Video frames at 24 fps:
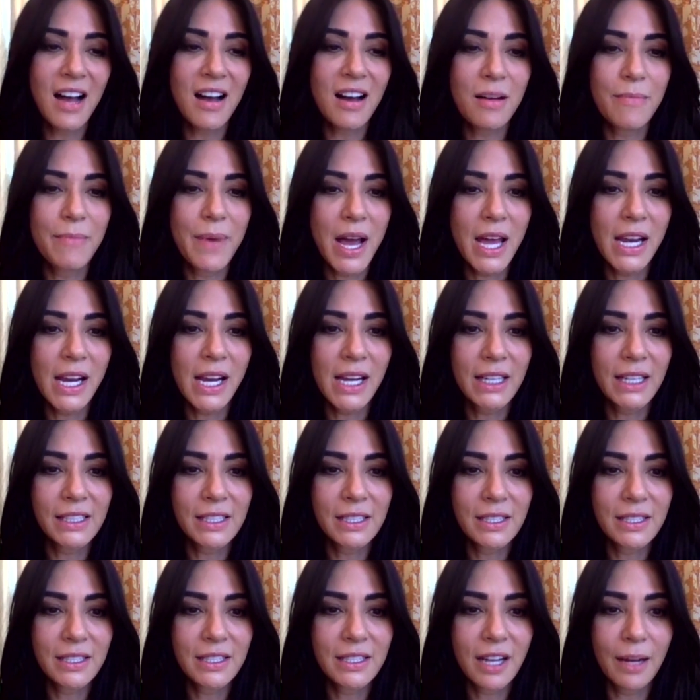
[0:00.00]
Um, and I
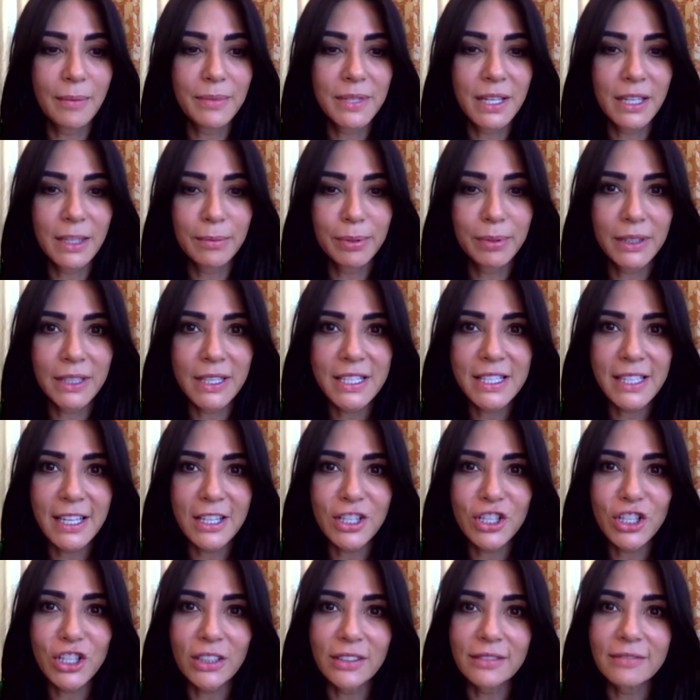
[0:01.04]
dumped at a police
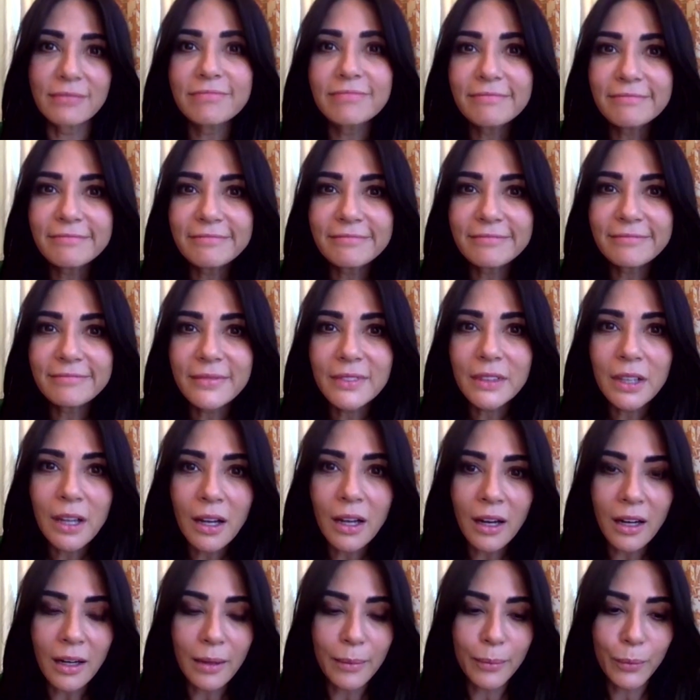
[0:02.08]
station,
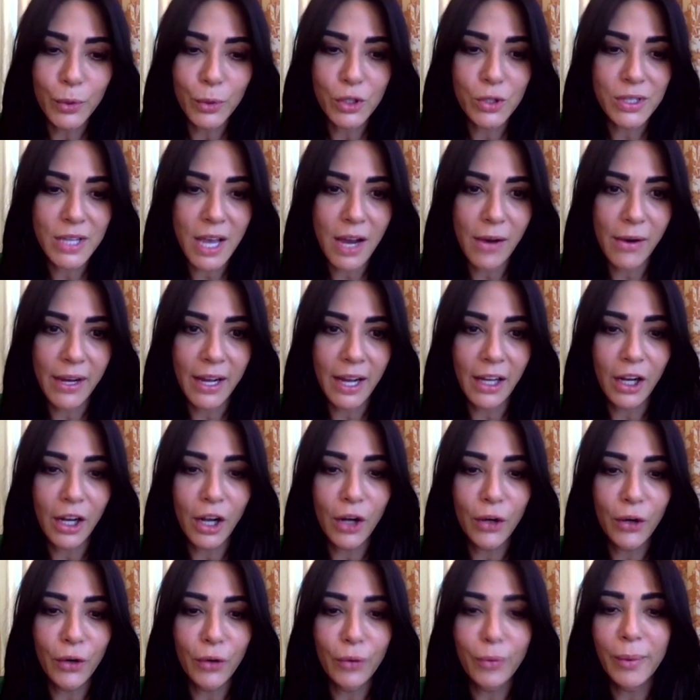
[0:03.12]
um, which is how I got
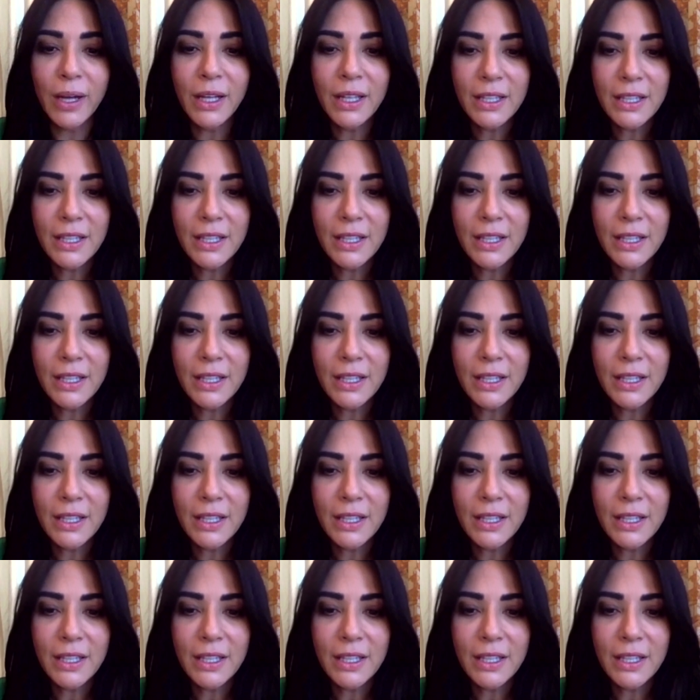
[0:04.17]
home.